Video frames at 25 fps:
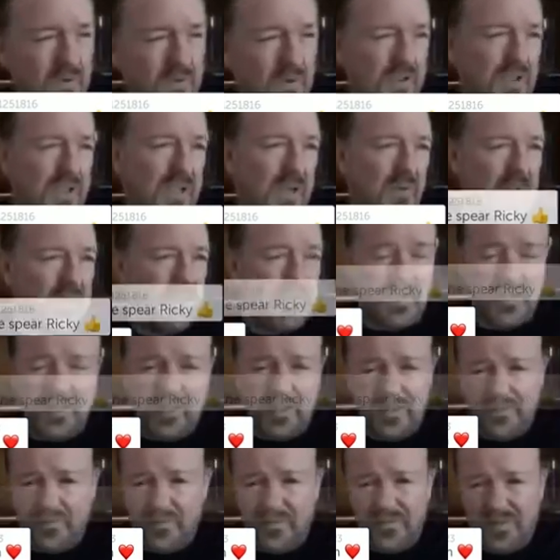So and so. I don't give
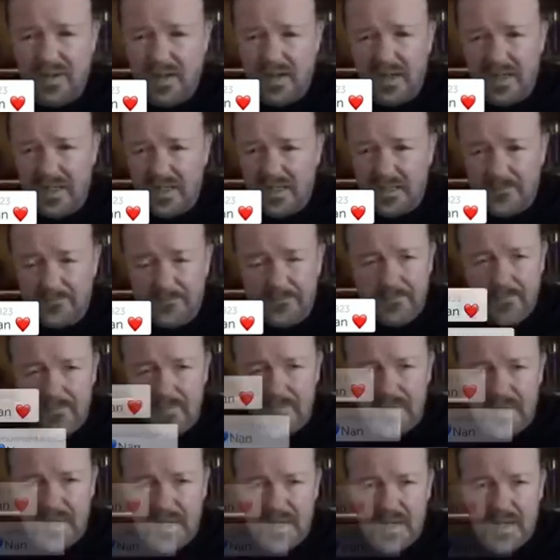a fuck
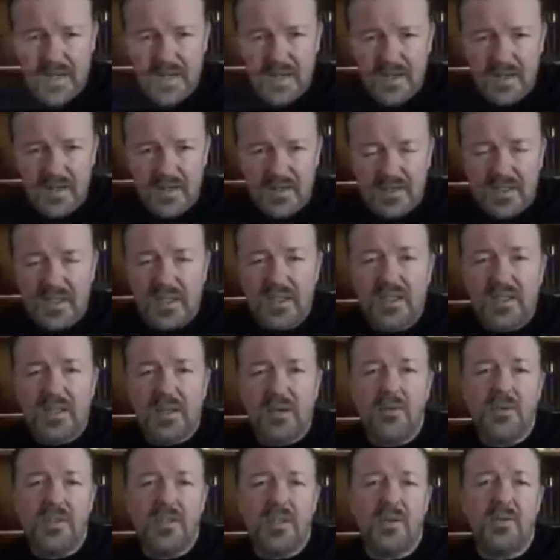see so
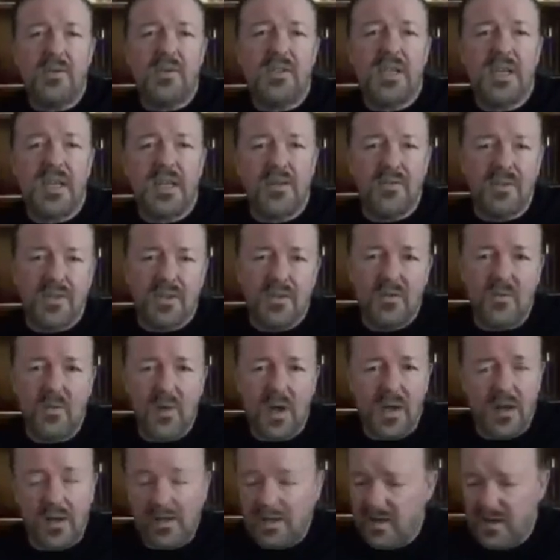and so's secret to
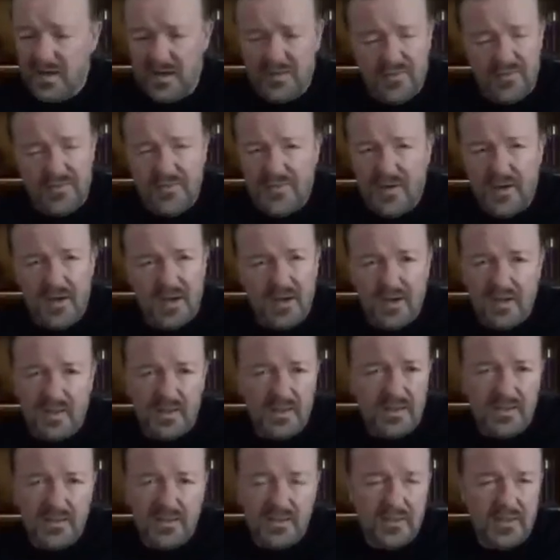wait. I don't give a fuck.
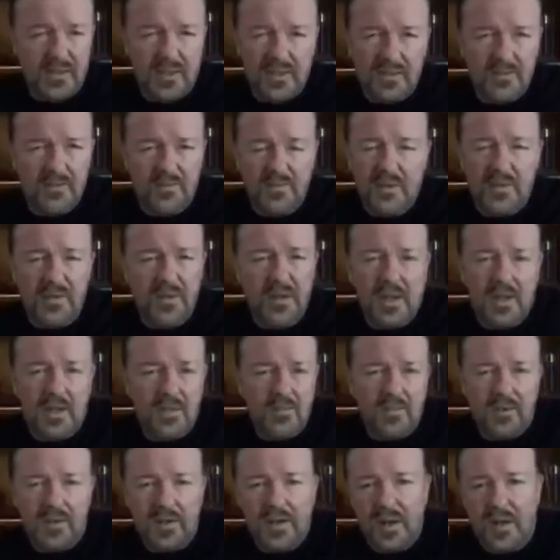I don't want to. I
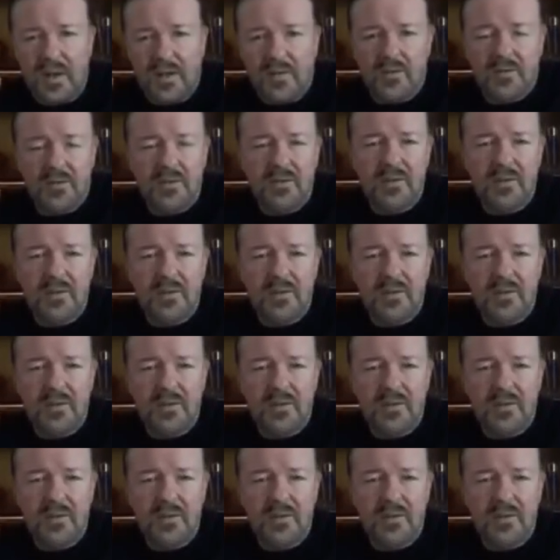don't want to know.